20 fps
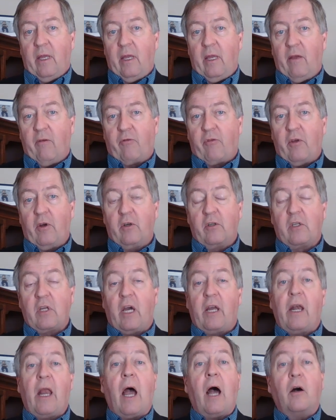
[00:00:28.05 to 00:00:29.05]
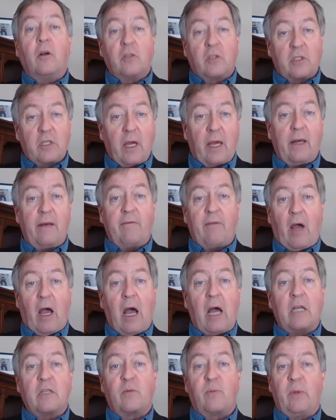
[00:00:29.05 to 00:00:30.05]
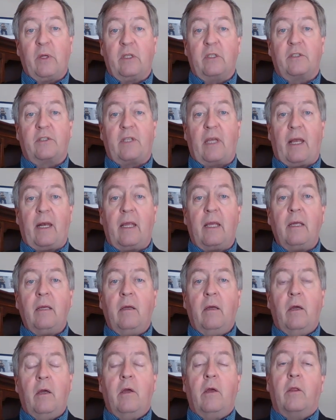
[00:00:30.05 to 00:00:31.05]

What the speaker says: if they're done outside of a hospital setting,